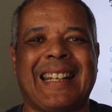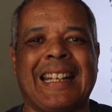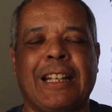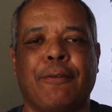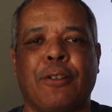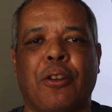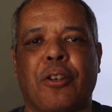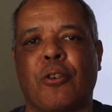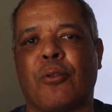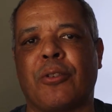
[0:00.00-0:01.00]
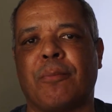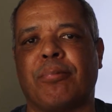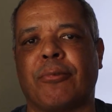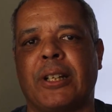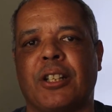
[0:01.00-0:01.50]
even though the
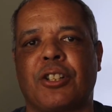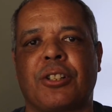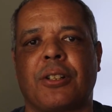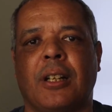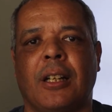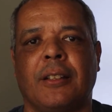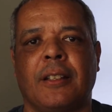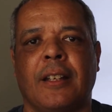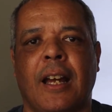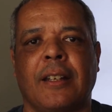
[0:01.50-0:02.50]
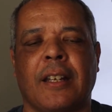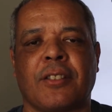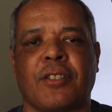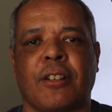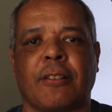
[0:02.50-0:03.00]
breach did not
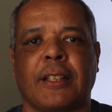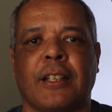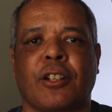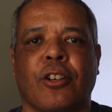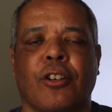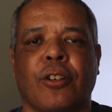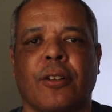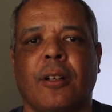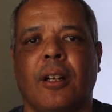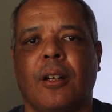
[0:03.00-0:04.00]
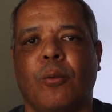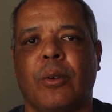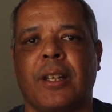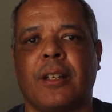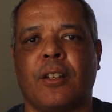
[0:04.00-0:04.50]
necessarily occur
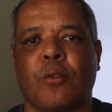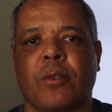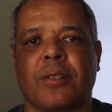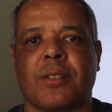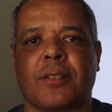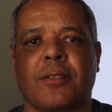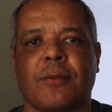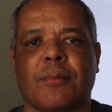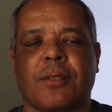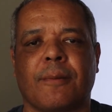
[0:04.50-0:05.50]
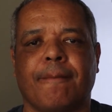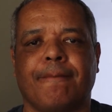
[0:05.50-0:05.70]
within your systems.